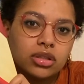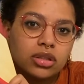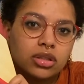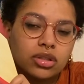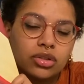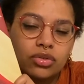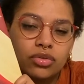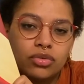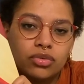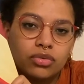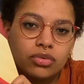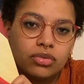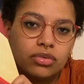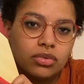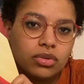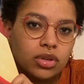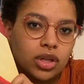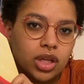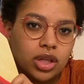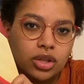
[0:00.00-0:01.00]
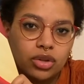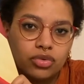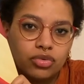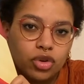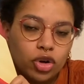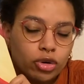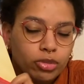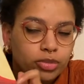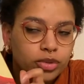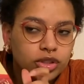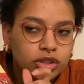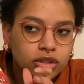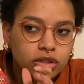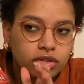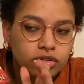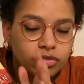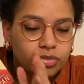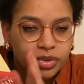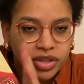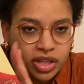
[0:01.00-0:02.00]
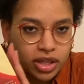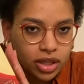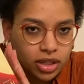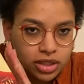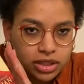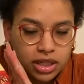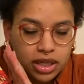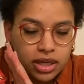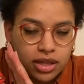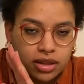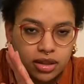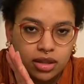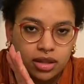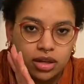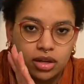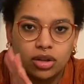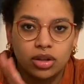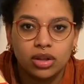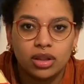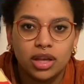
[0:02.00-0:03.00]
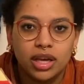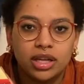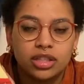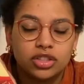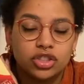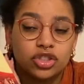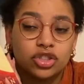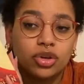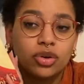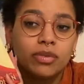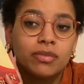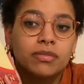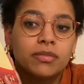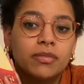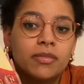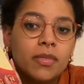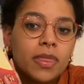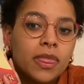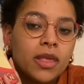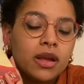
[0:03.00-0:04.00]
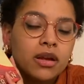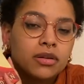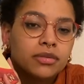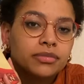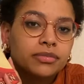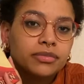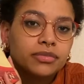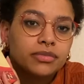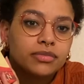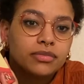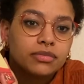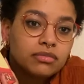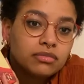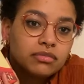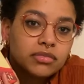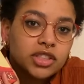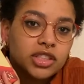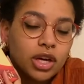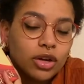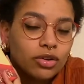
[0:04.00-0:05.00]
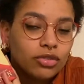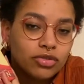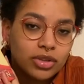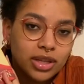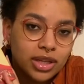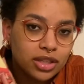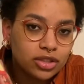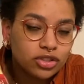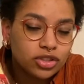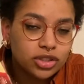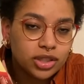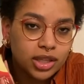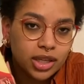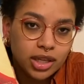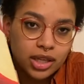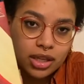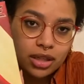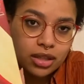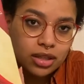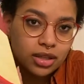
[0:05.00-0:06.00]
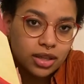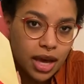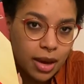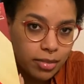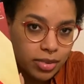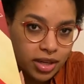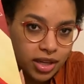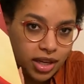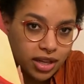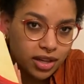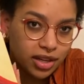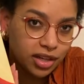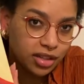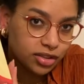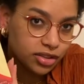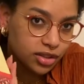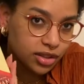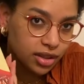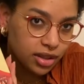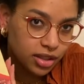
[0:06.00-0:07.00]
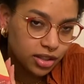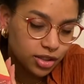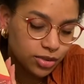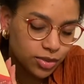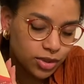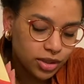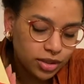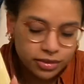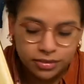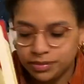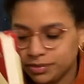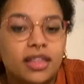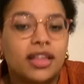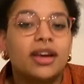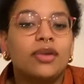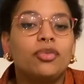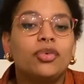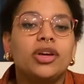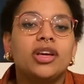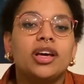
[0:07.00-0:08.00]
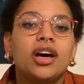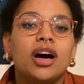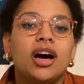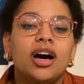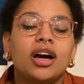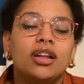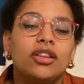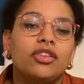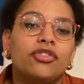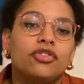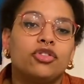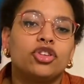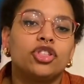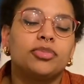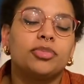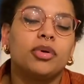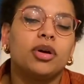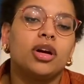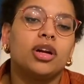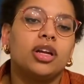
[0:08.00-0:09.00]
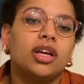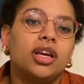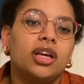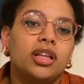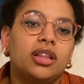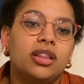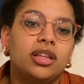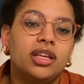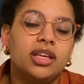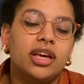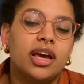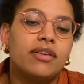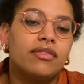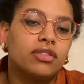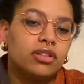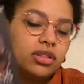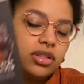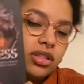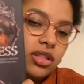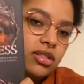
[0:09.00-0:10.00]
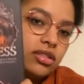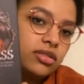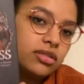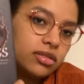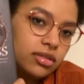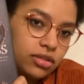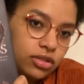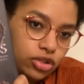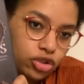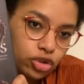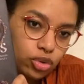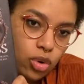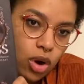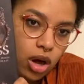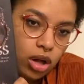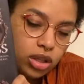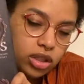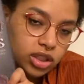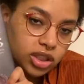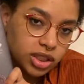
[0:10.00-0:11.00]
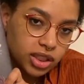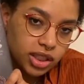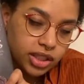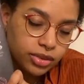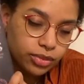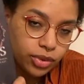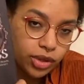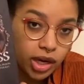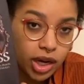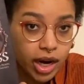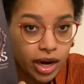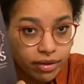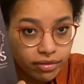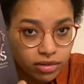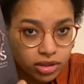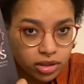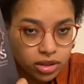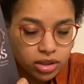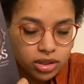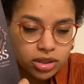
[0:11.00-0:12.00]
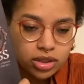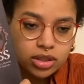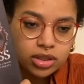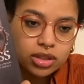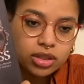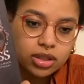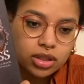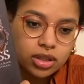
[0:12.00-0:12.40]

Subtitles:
the ropes of being a scythe and all that. So, sounded really interesting. Happy to get into this one. Then we got the first part in the Everless duology. We got Everless.